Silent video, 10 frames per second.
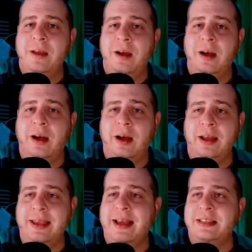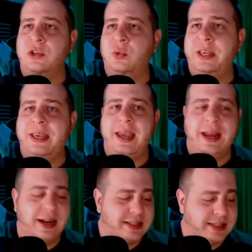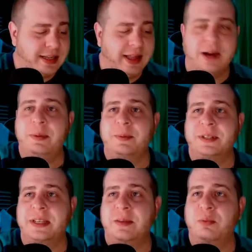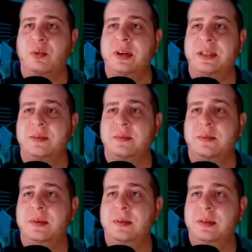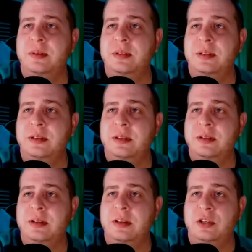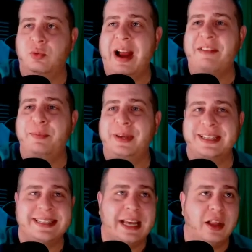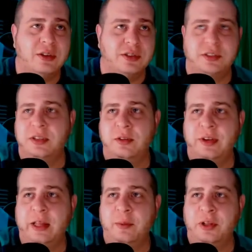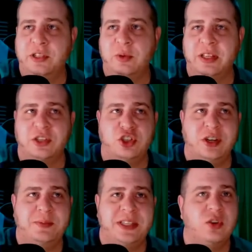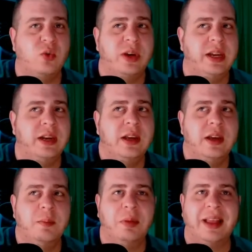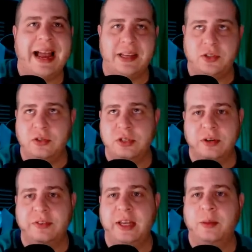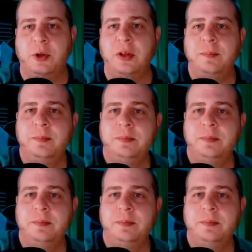Yeah, so we can see a lot of people saying Prism draft pick cellos are still available, as well as Gypsy Queen blasters are available.